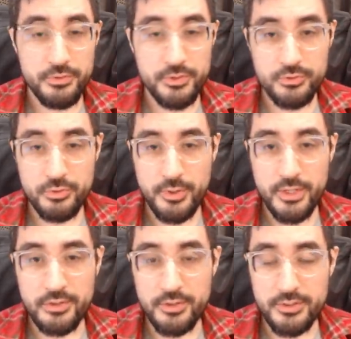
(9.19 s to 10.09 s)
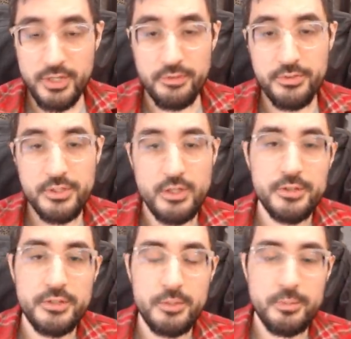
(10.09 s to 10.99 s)
destroying the toughest
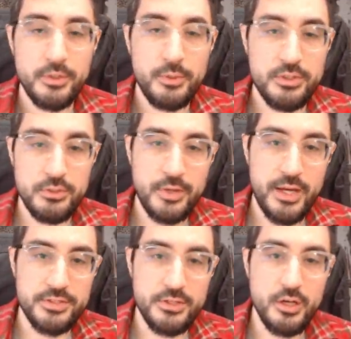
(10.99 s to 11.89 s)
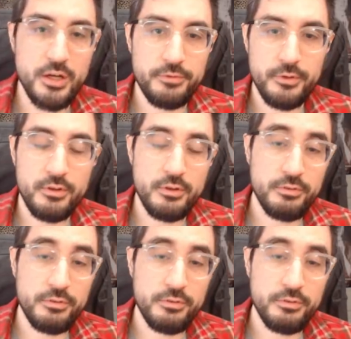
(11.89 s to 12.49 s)
content PoE 2 has to offer